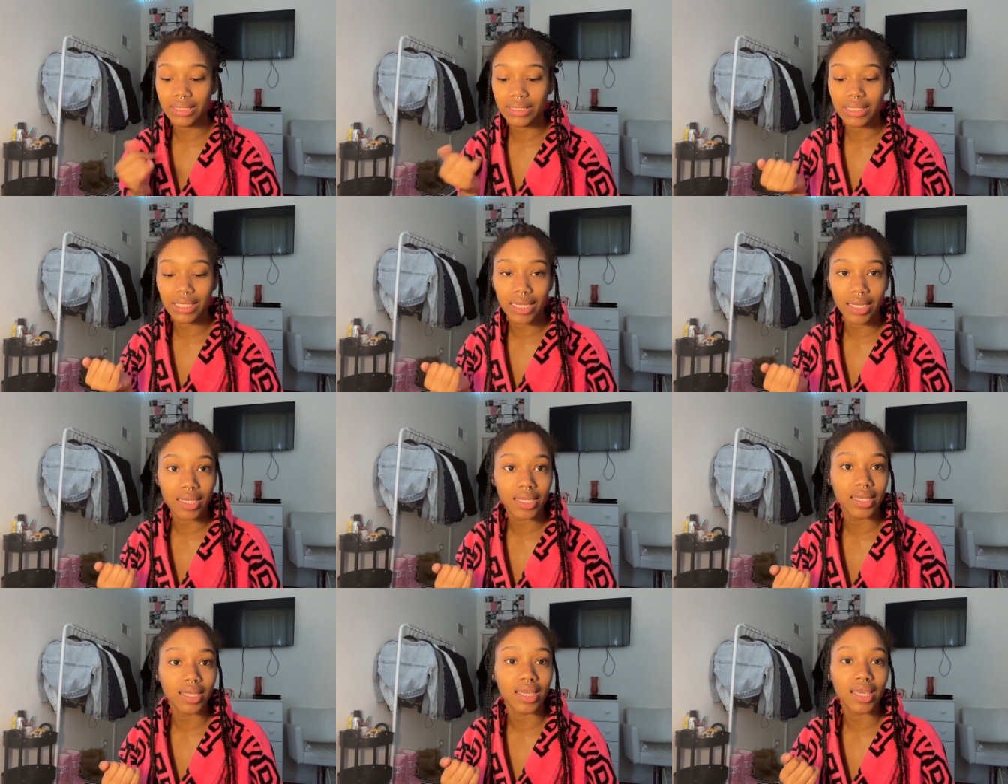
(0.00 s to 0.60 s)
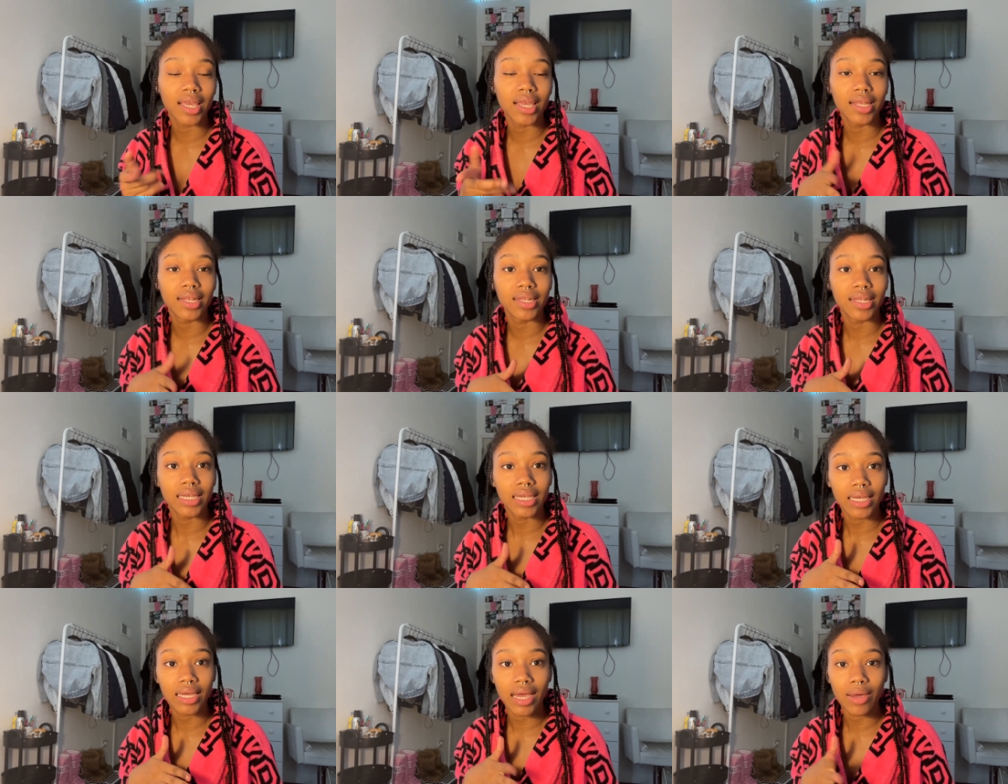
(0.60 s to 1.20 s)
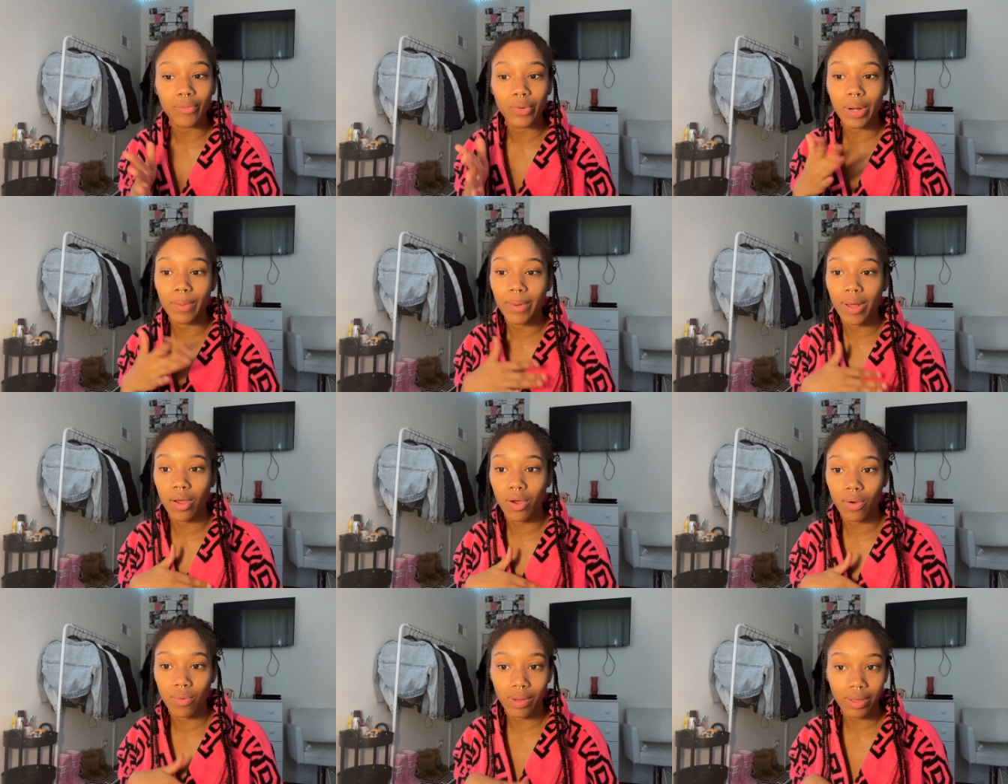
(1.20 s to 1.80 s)
thing and then I'm wearing my
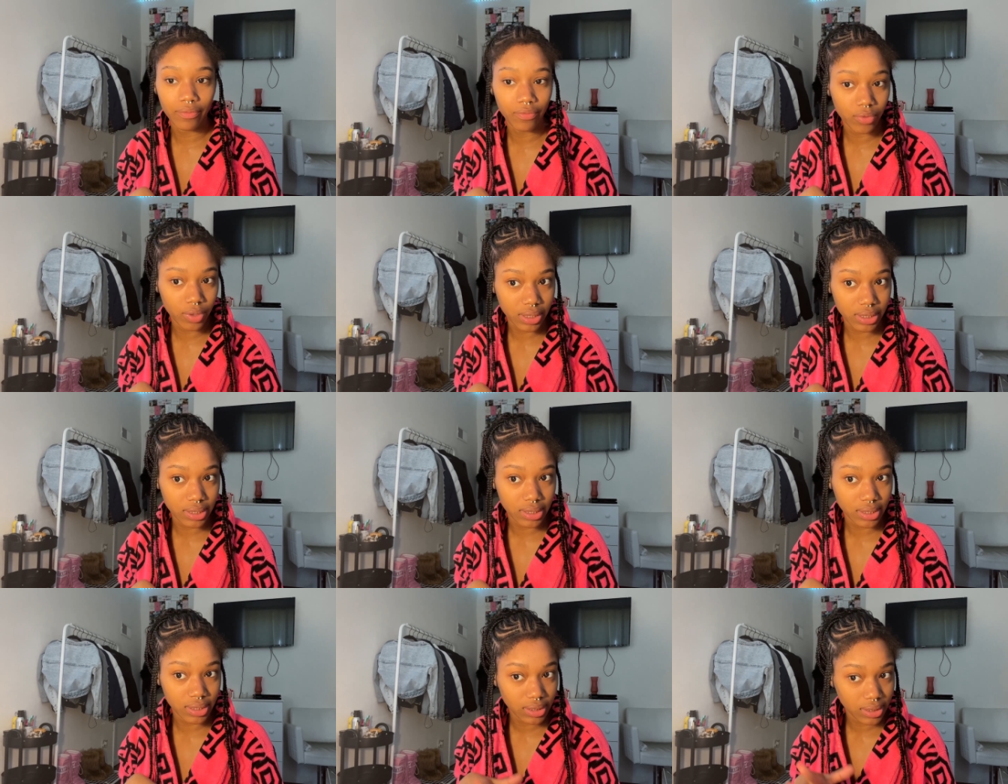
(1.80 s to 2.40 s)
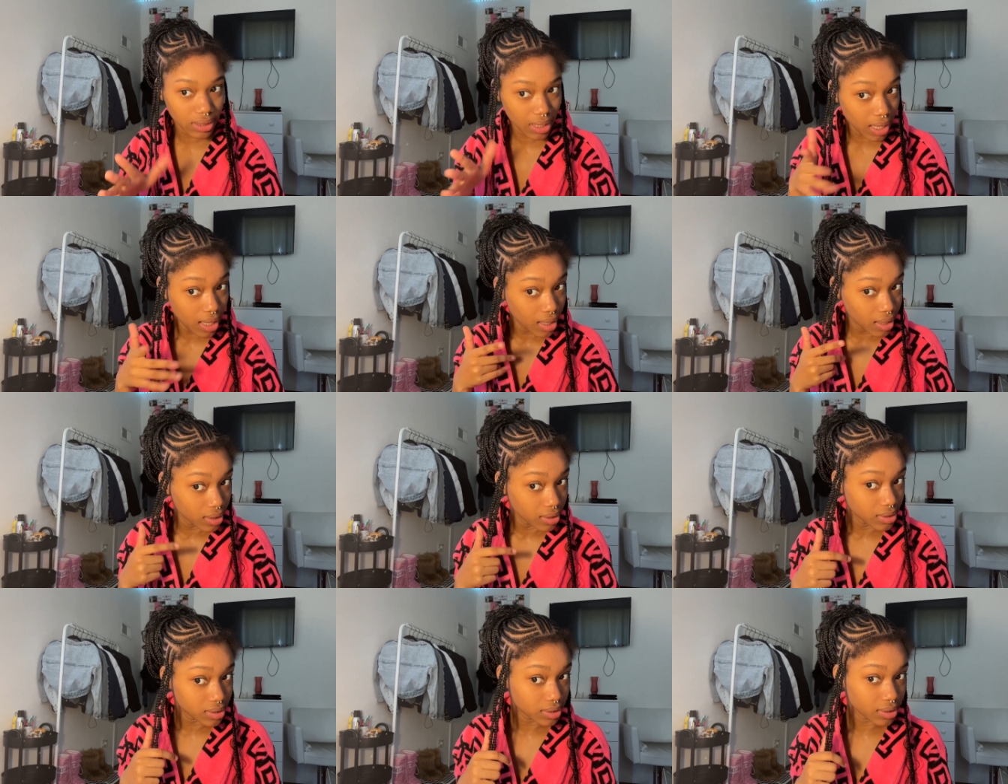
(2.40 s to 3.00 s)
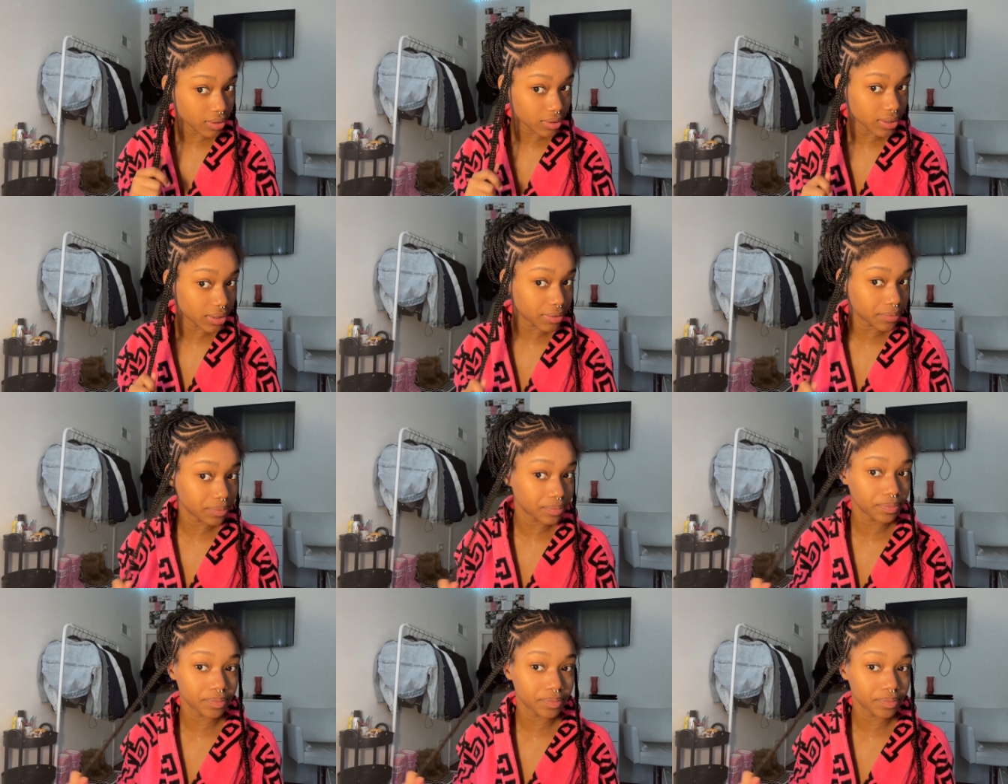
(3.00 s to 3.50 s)
all white forces. So yeah.